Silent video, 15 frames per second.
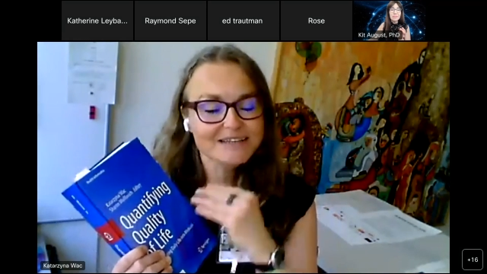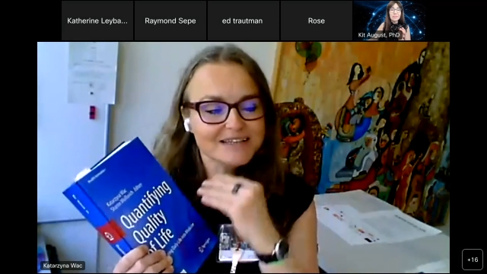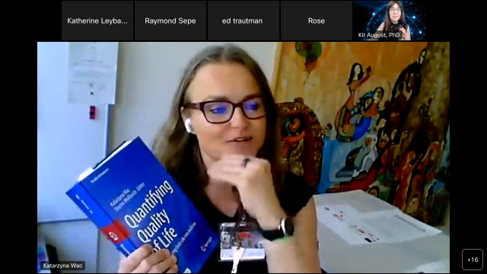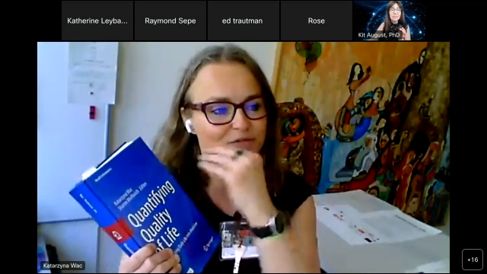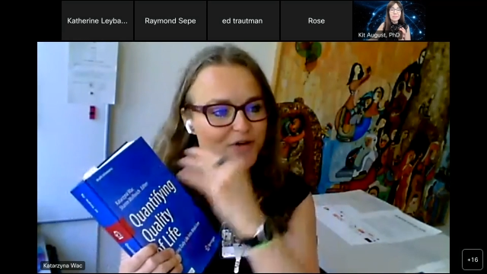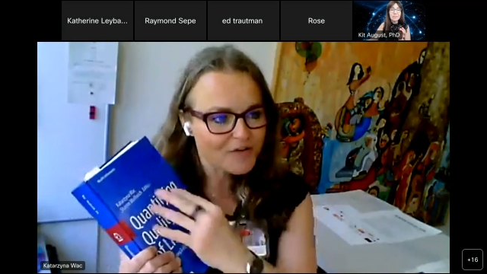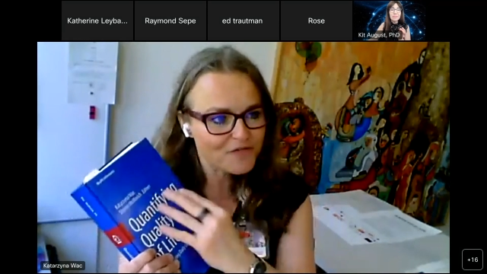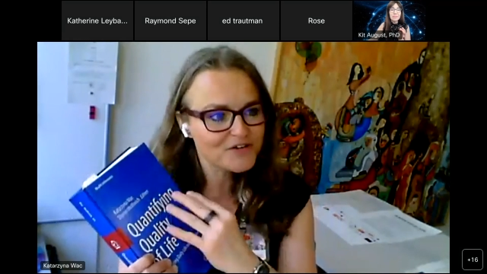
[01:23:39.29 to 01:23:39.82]

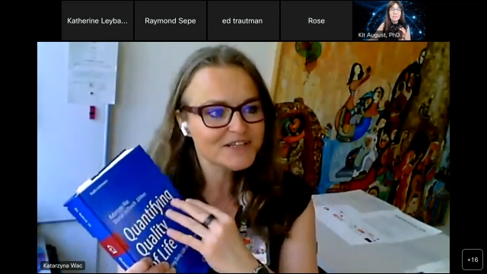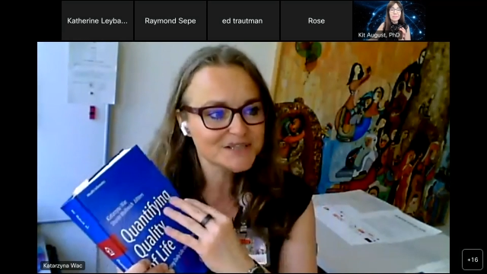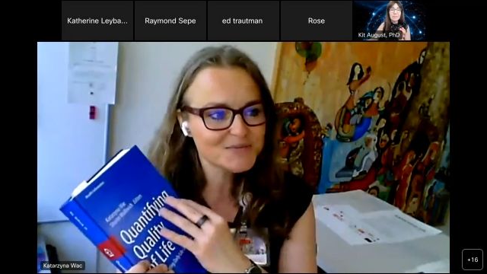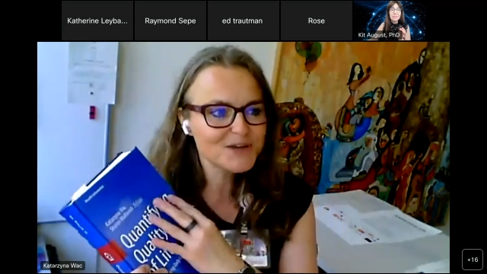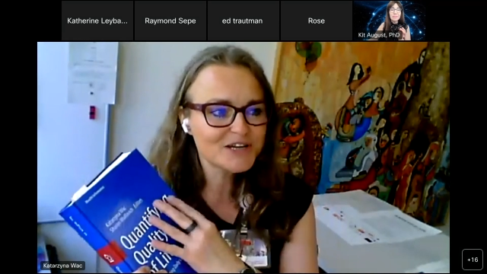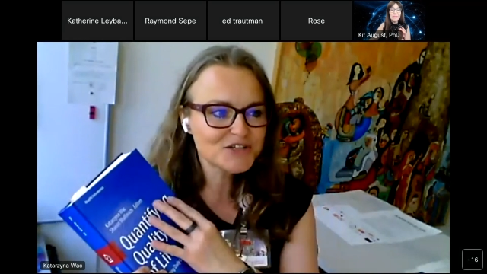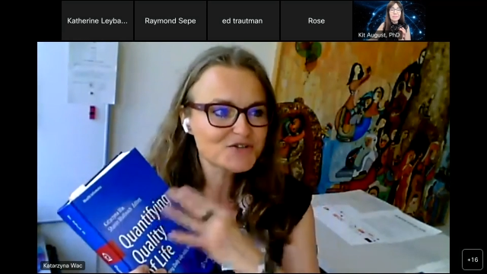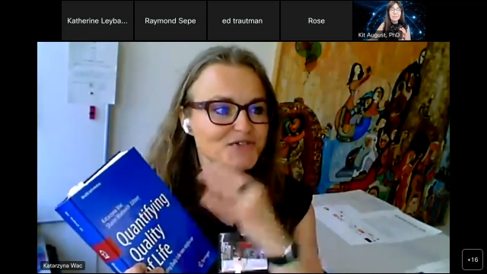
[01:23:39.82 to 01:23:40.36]
reference
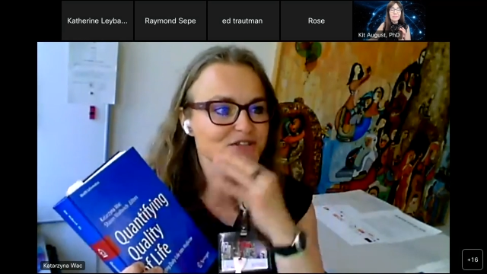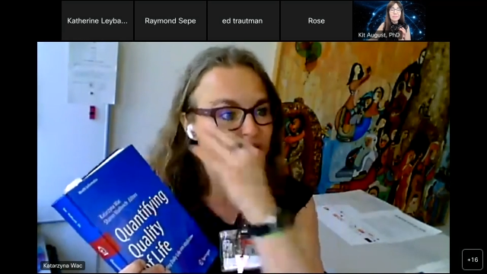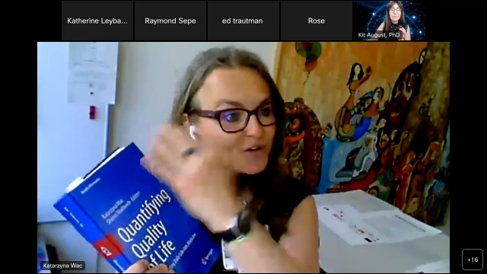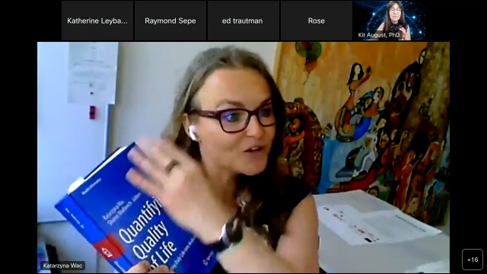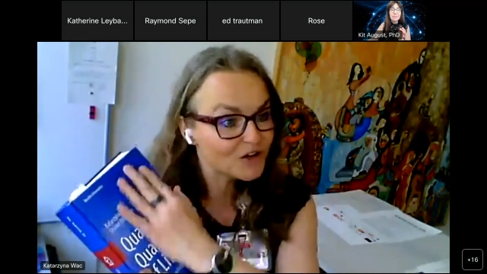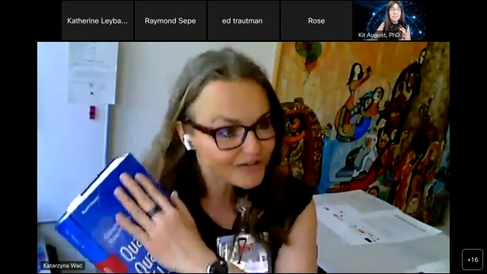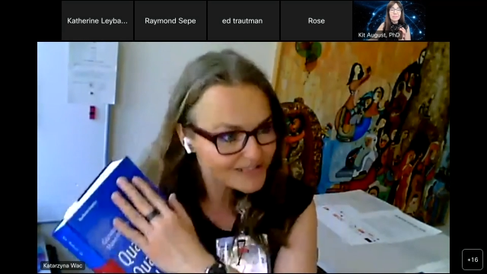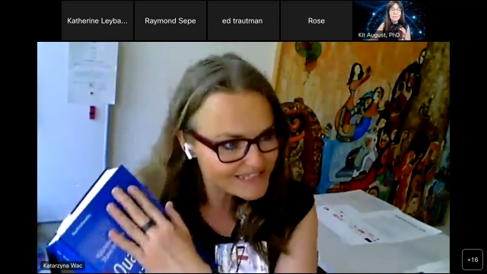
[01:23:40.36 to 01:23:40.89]
measures or
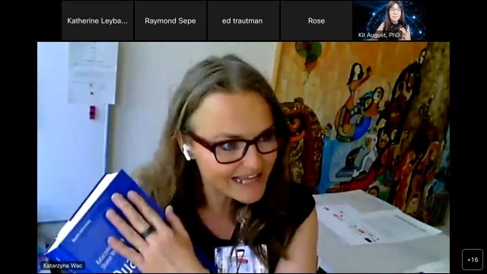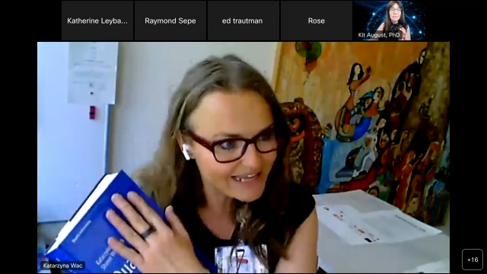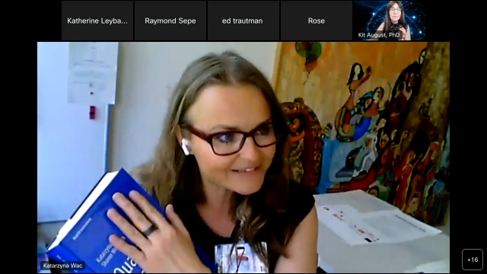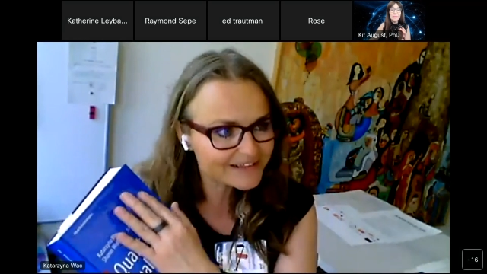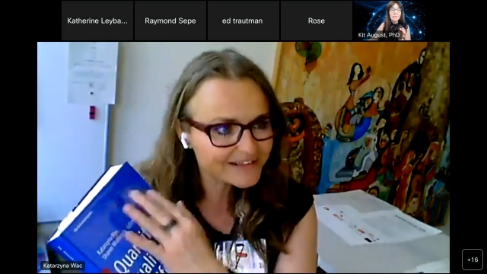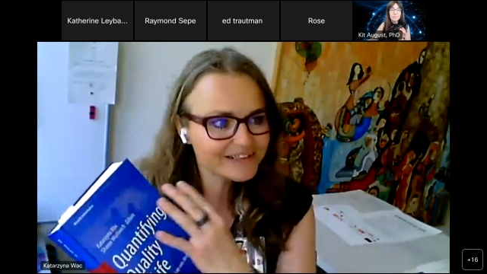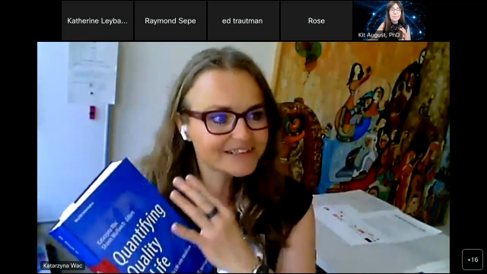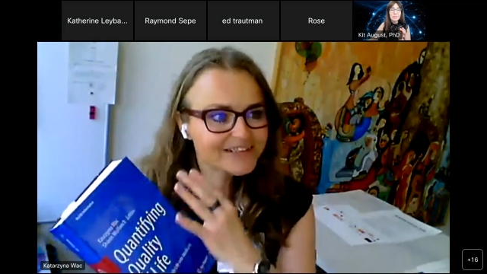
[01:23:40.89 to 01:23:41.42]
gold
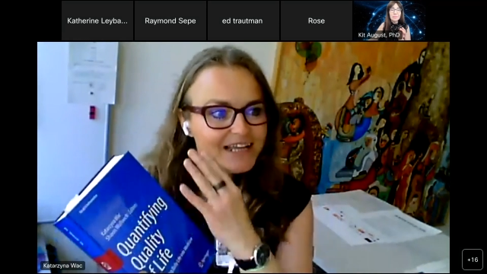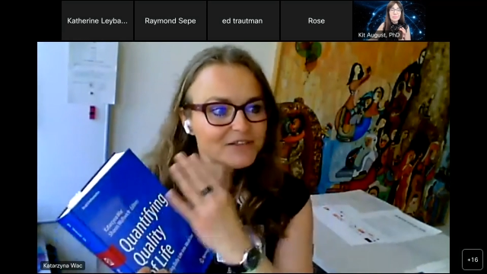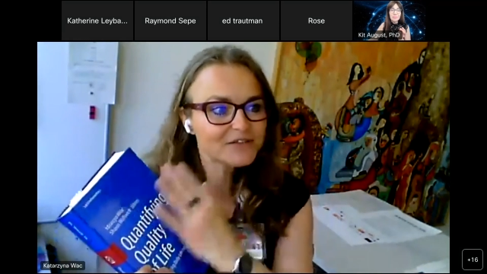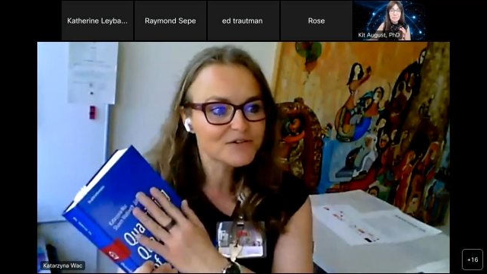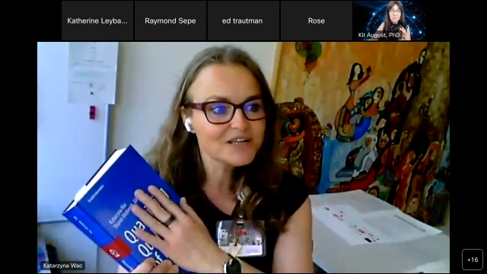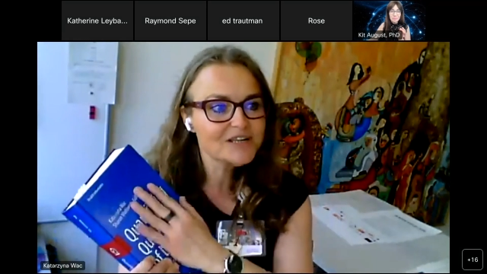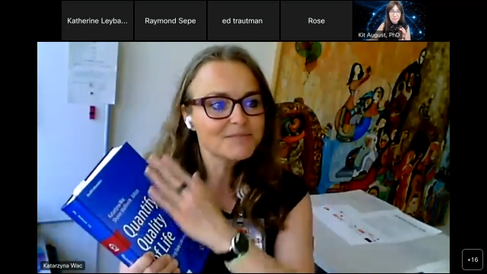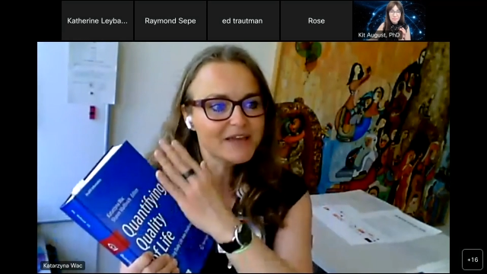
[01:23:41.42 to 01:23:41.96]
standard and
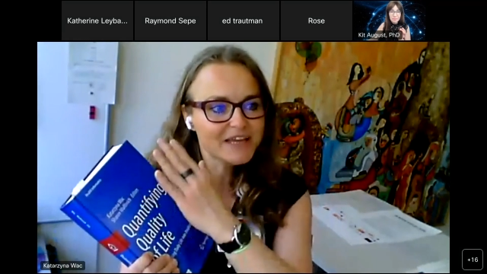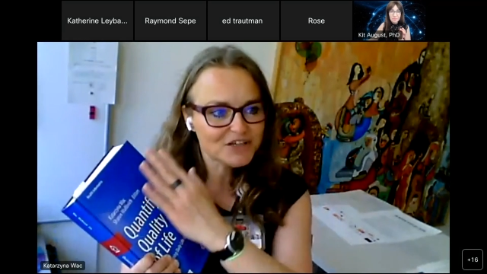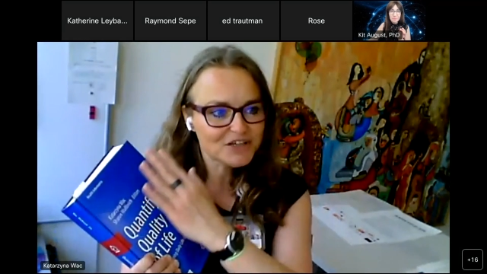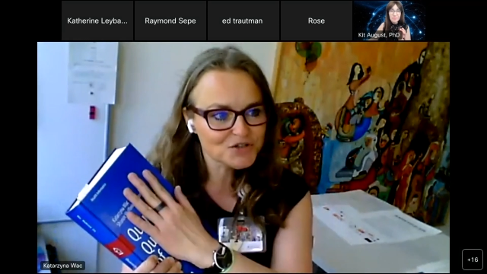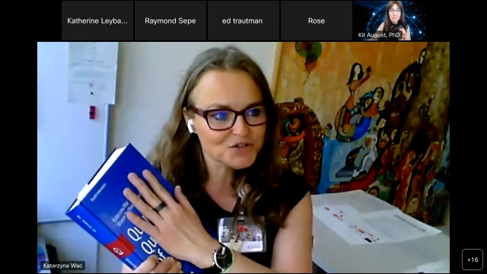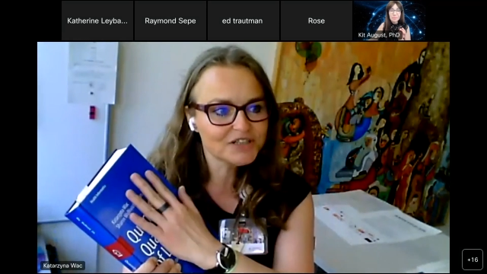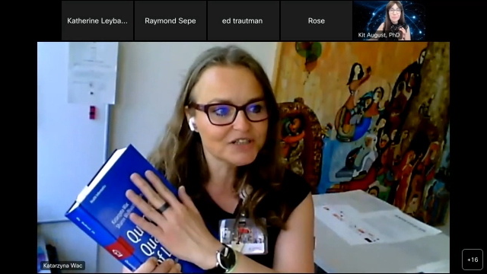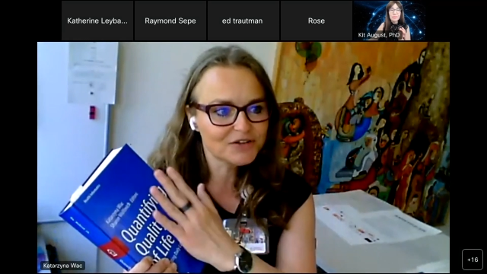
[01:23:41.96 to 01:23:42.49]
really make
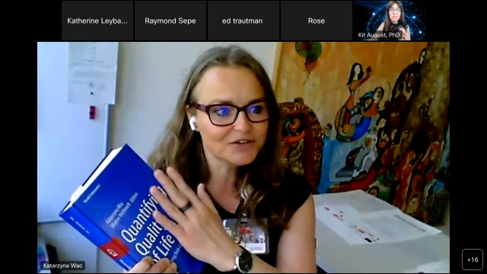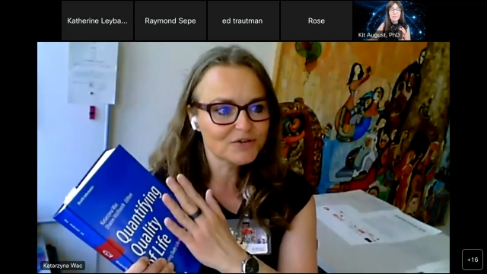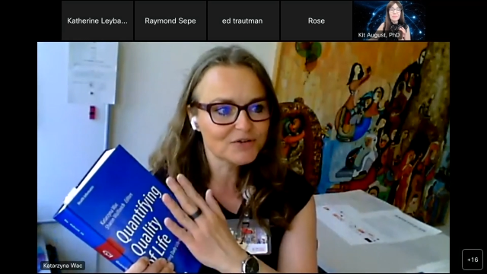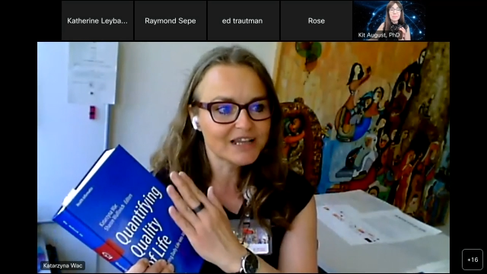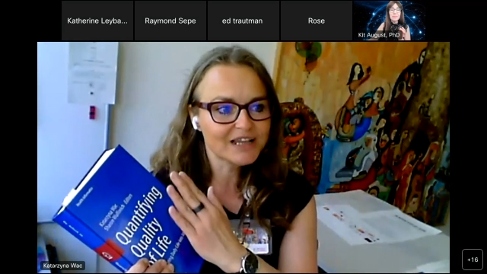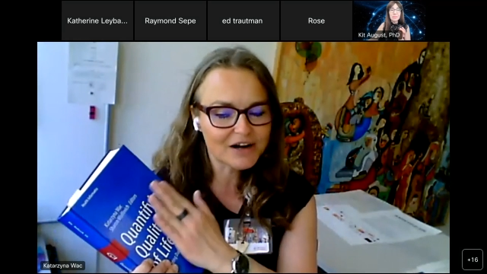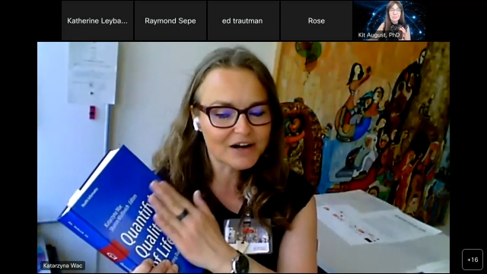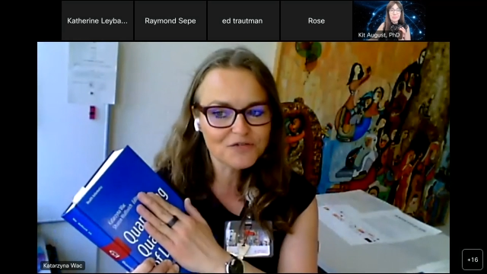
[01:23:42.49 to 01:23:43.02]
sure that you
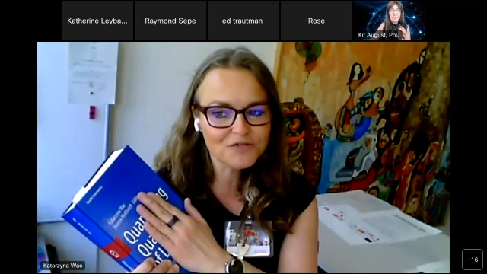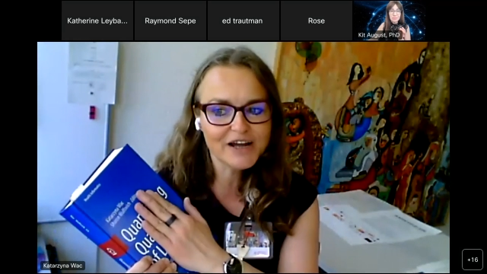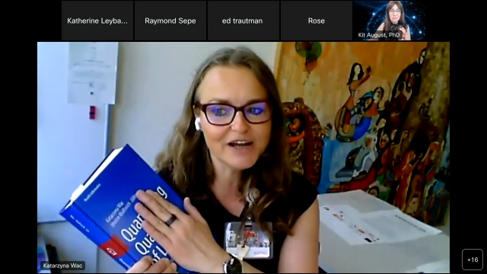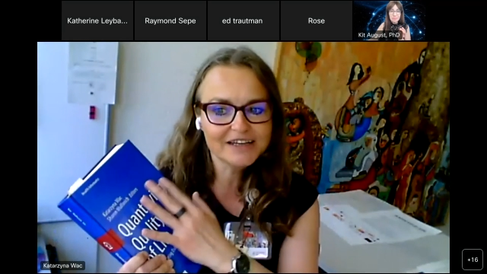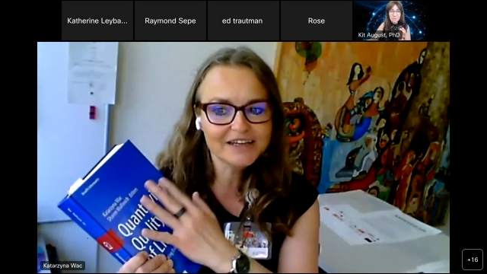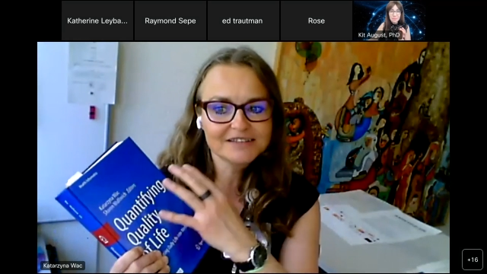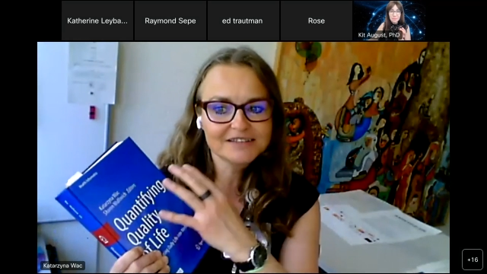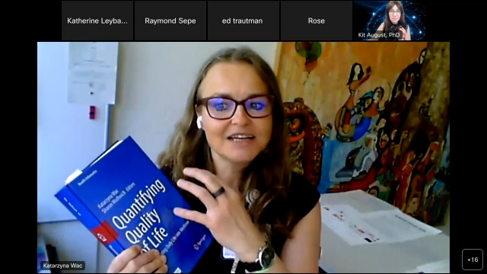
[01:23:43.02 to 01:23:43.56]
clarify
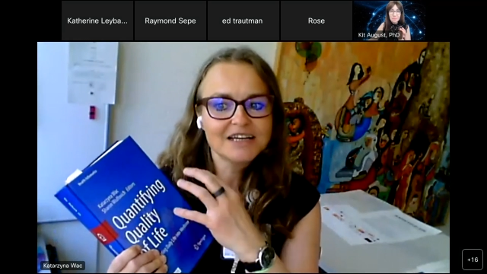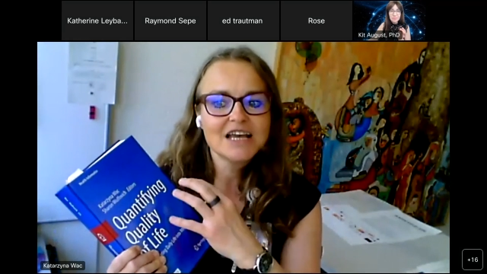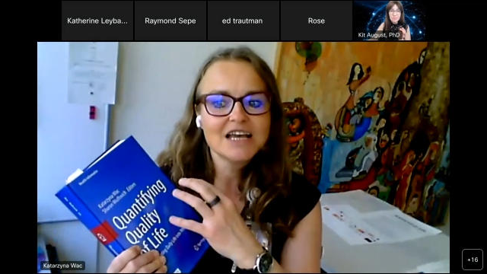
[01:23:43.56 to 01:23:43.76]
it